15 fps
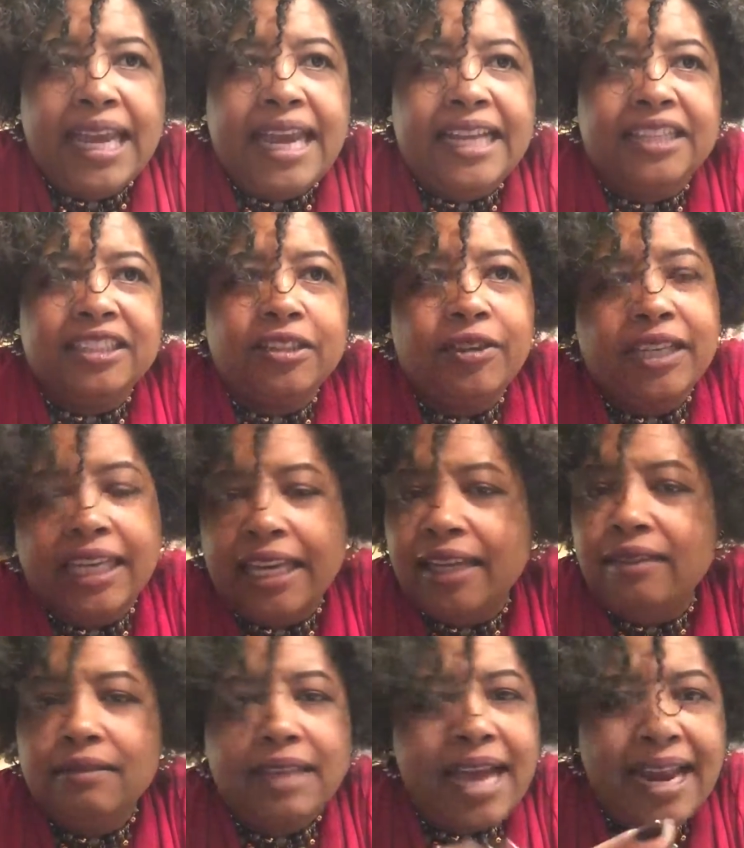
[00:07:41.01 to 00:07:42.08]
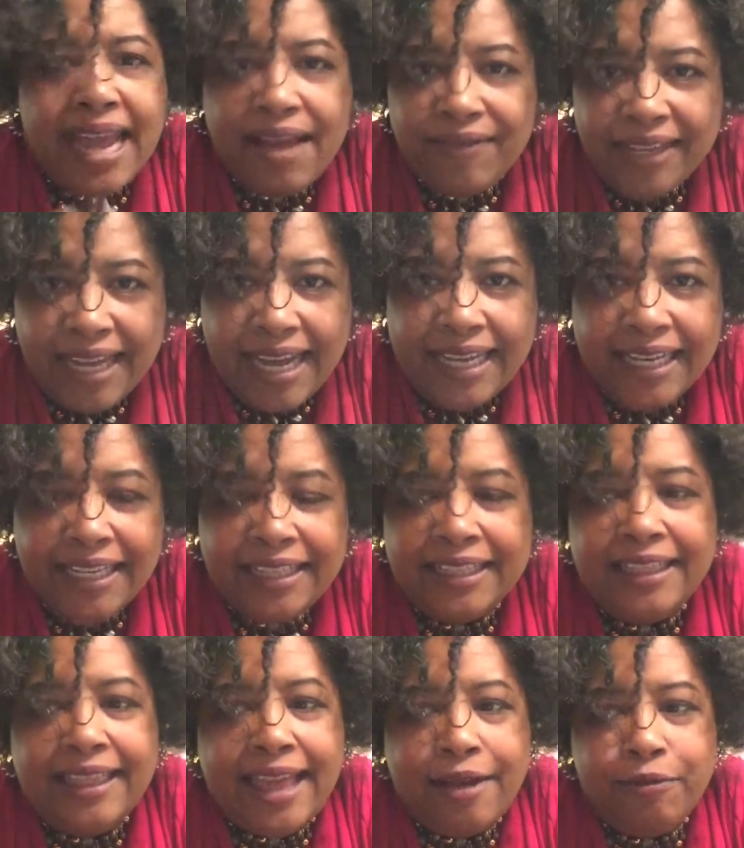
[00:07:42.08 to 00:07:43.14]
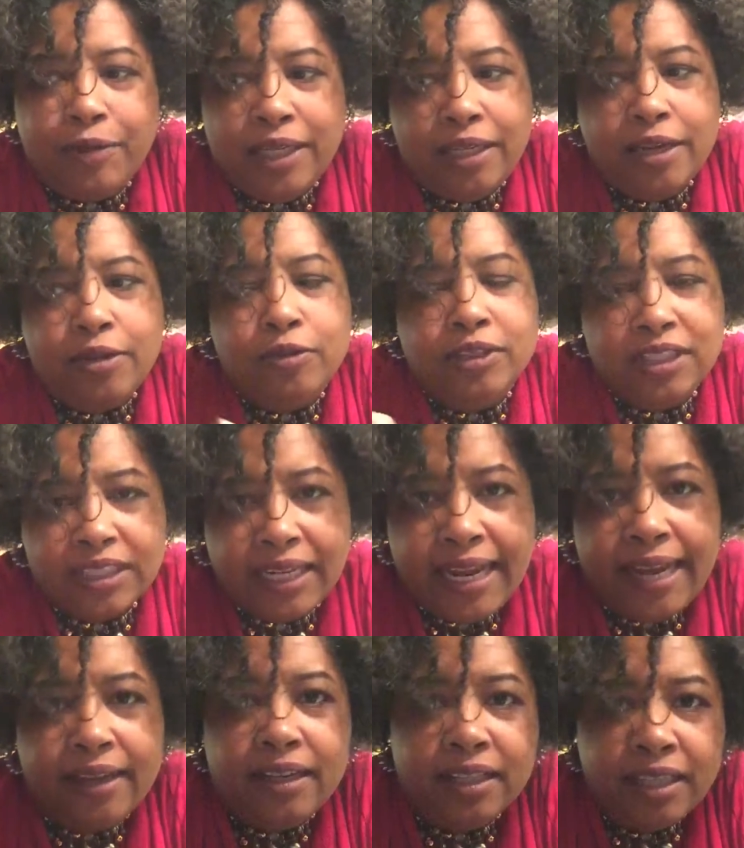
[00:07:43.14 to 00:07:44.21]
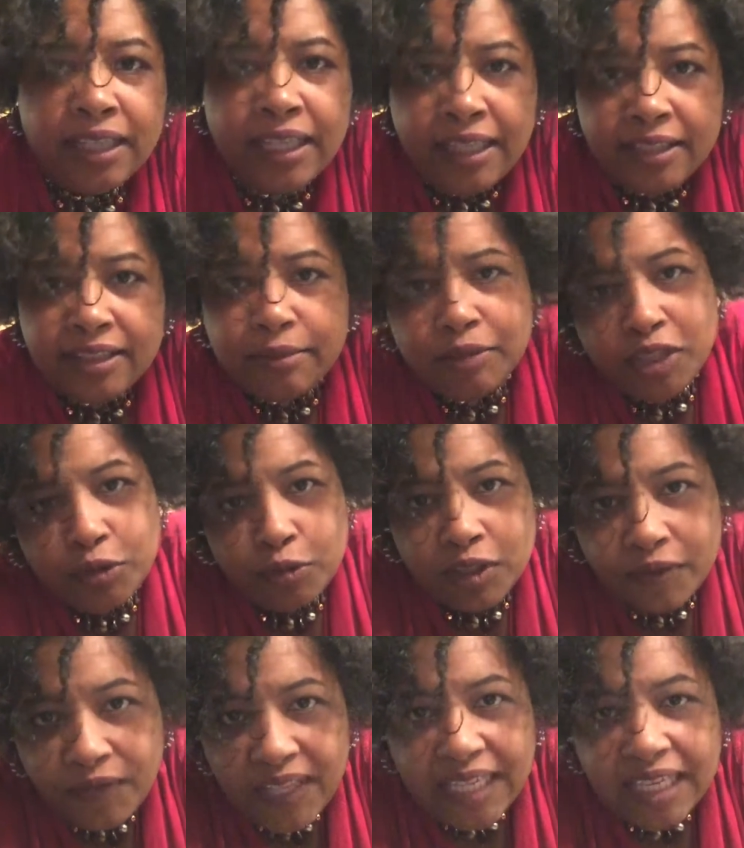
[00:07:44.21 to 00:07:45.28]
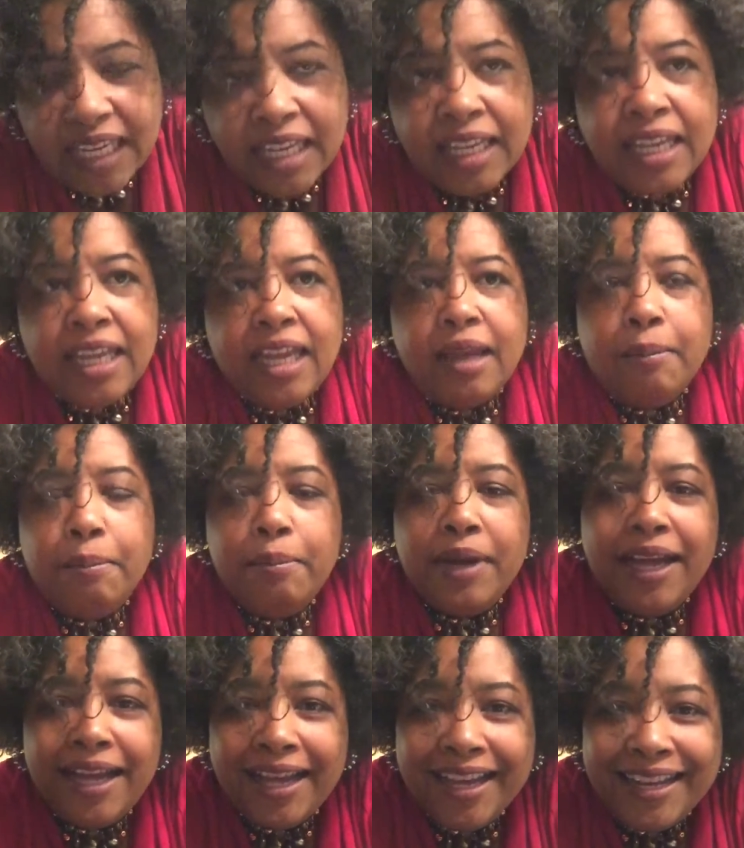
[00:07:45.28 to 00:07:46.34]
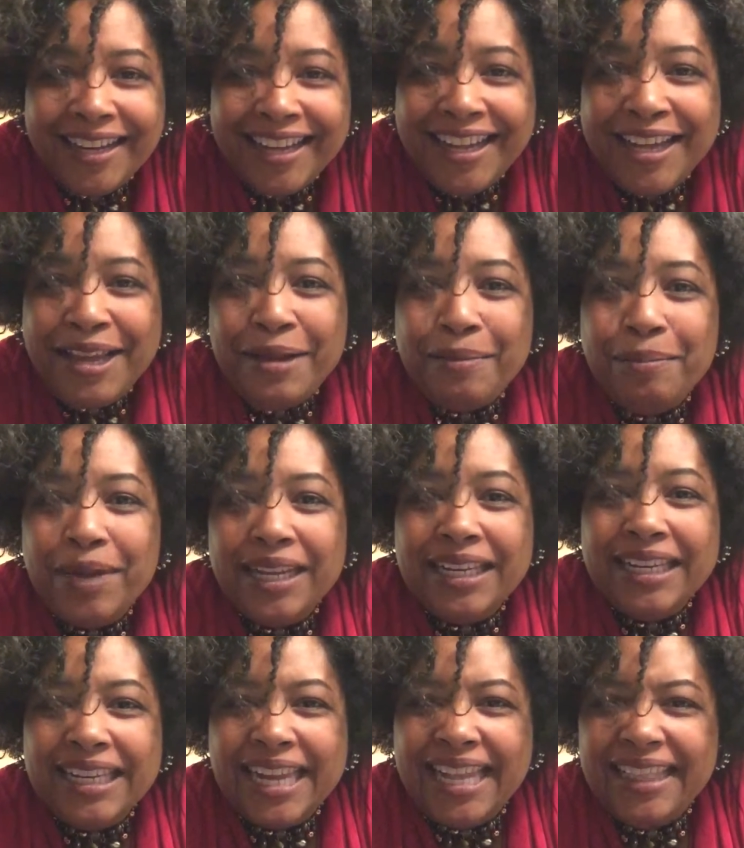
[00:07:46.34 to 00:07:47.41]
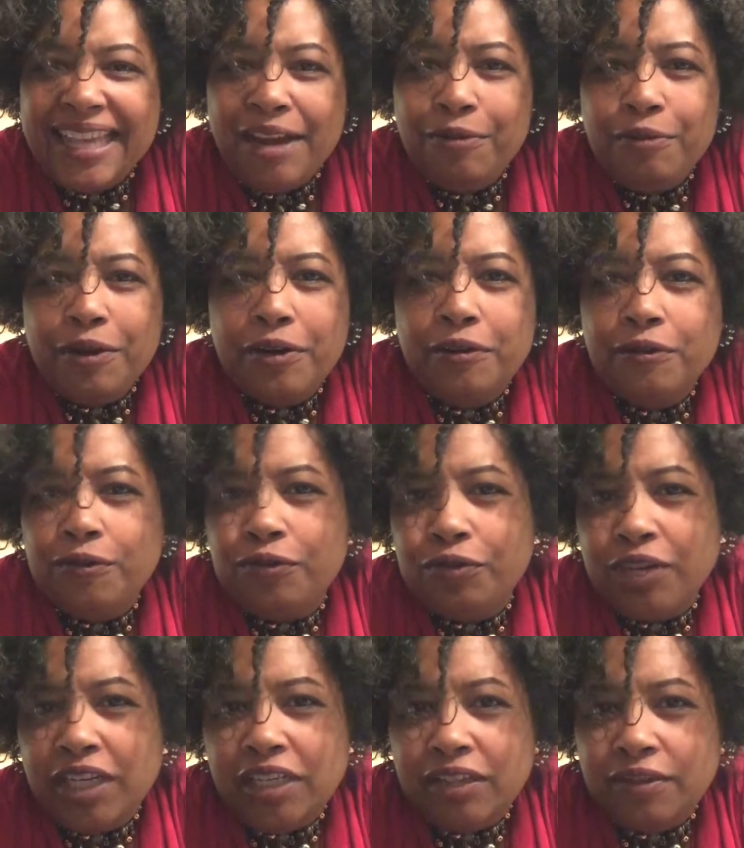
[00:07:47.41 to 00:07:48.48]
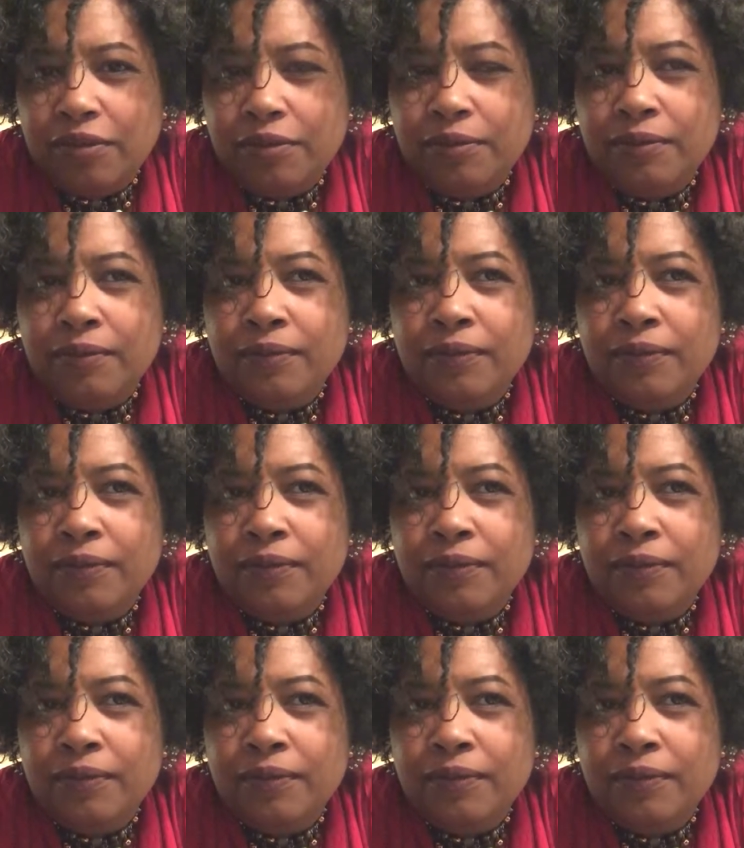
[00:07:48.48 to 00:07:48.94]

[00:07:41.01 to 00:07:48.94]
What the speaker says: And so again, not advocating that we go sit at some dude's feet, but let that word free you.